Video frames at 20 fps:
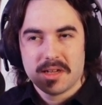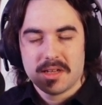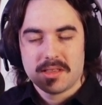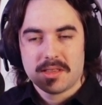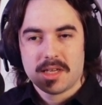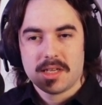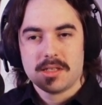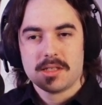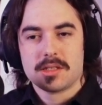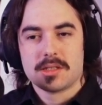
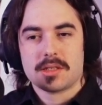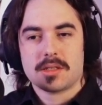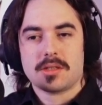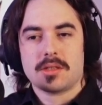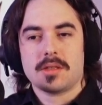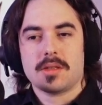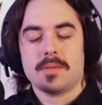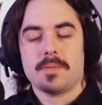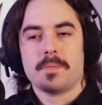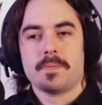They just
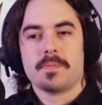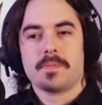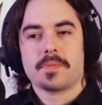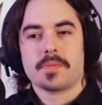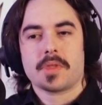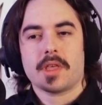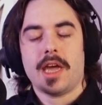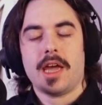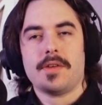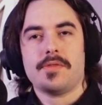
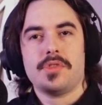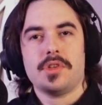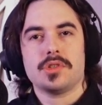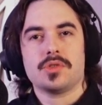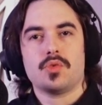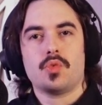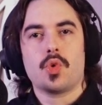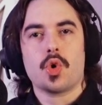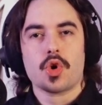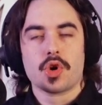have this
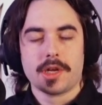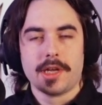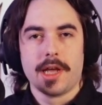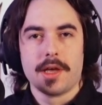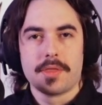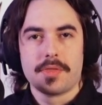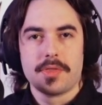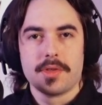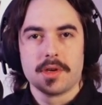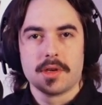work
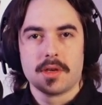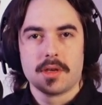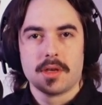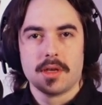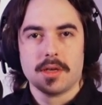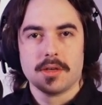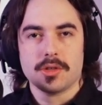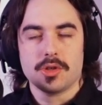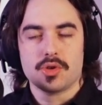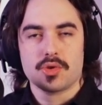ethic
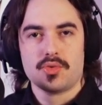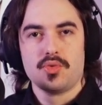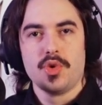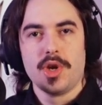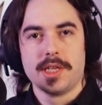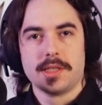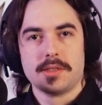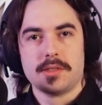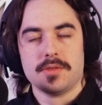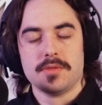and
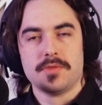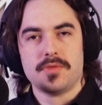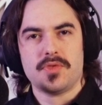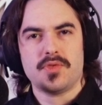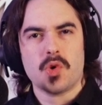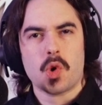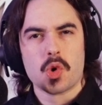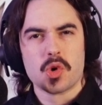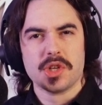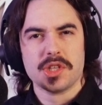grit and
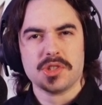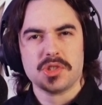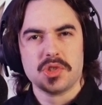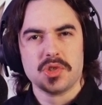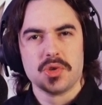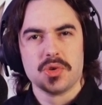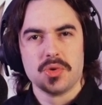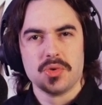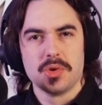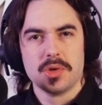
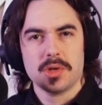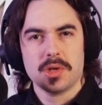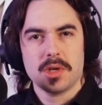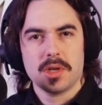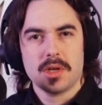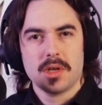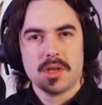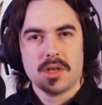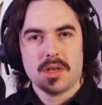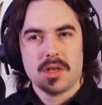fortitude.
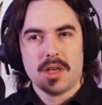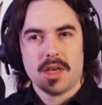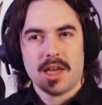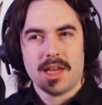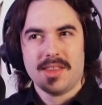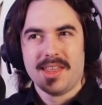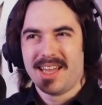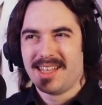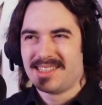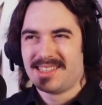And
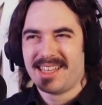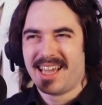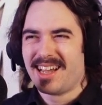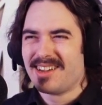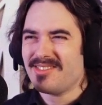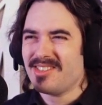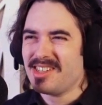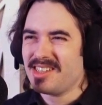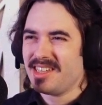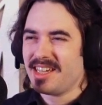that's not
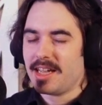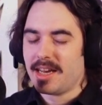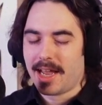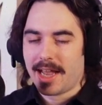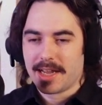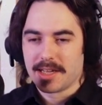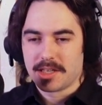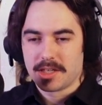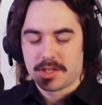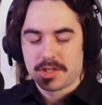really an
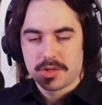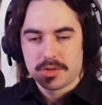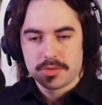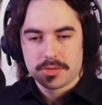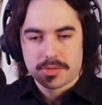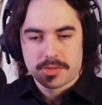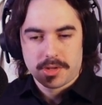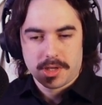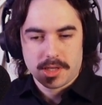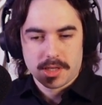IQ
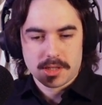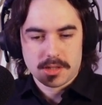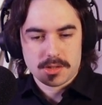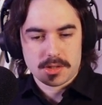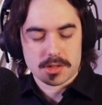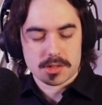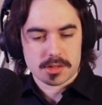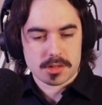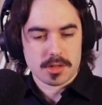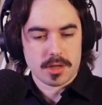thing. It's
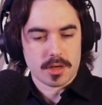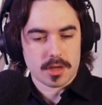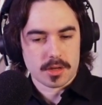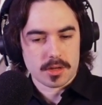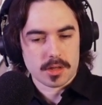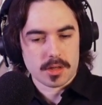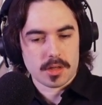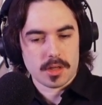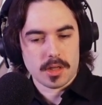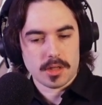just like,
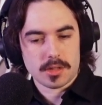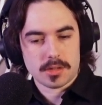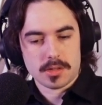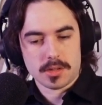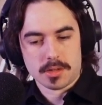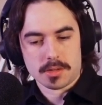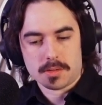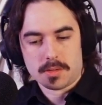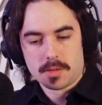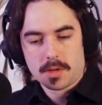
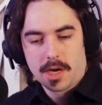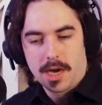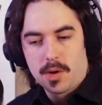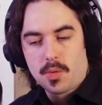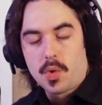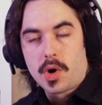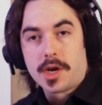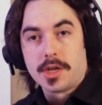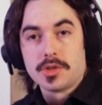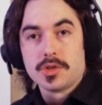I
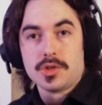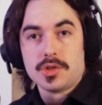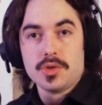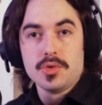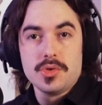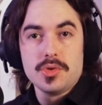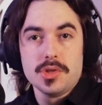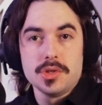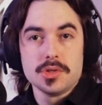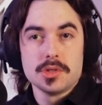want to do
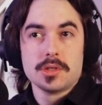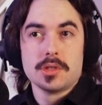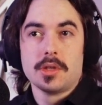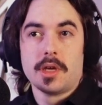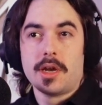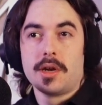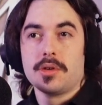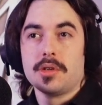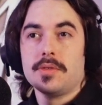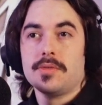this and I
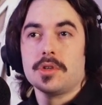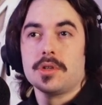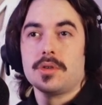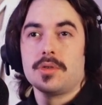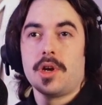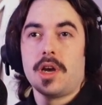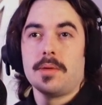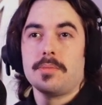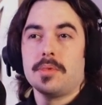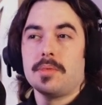don't give a
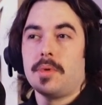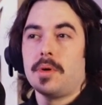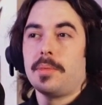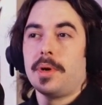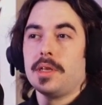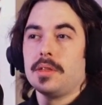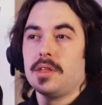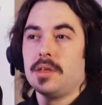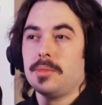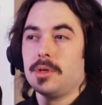crap about my
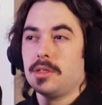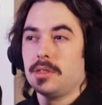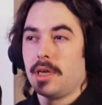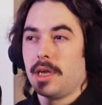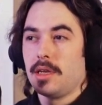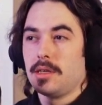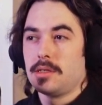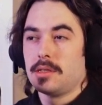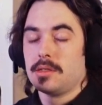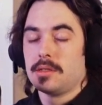
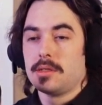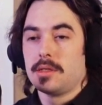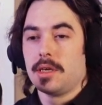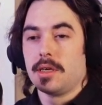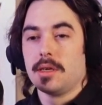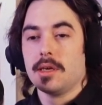limitations thing.